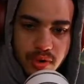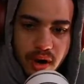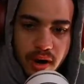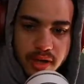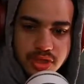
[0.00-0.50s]
do?
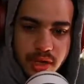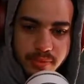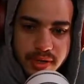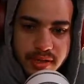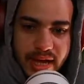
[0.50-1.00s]
Oh,
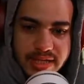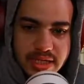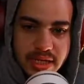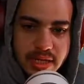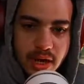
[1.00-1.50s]
jump. That's
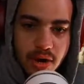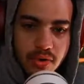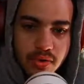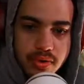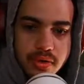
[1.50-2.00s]
it.
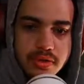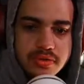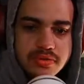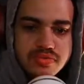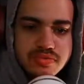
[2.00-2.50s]
Oh.
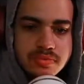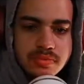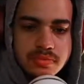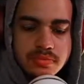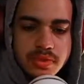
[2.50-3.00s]

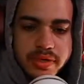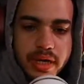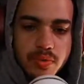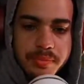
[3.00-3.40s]
You got a